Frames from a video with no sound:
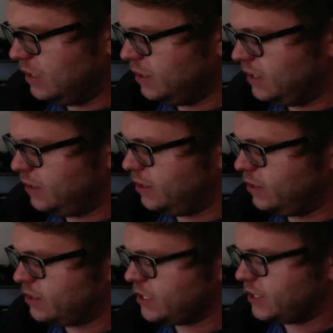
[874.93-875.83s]
then down
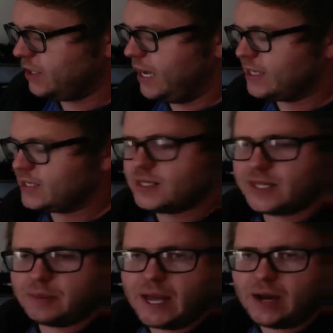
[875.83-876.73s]
here is like the last is
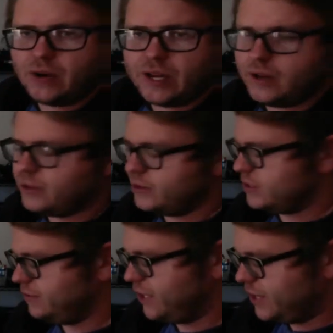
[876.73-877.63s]
like battery health and
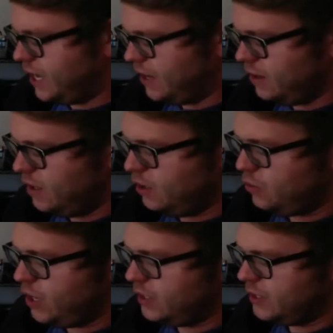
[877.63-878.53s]
stuff like that, right?